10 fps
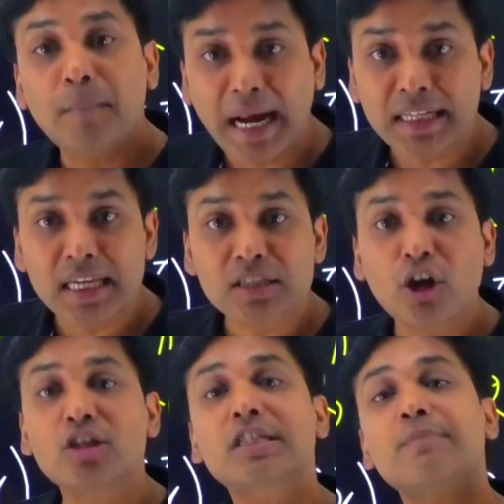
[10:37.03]
Mandel's
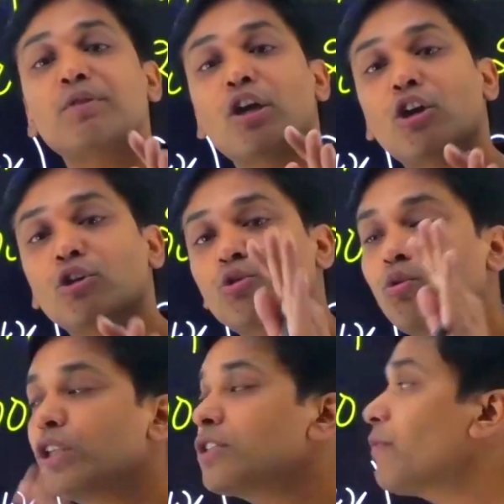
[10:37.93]
concept.
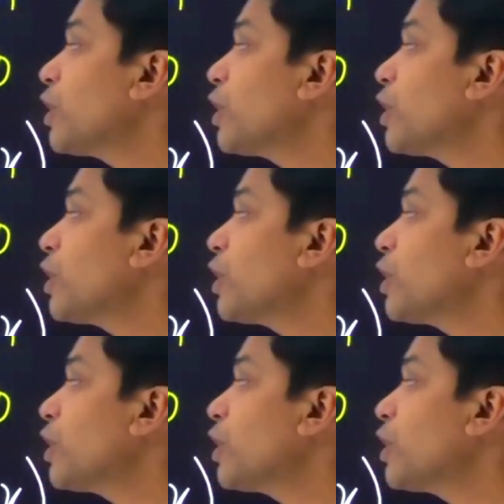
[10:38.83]
Do this for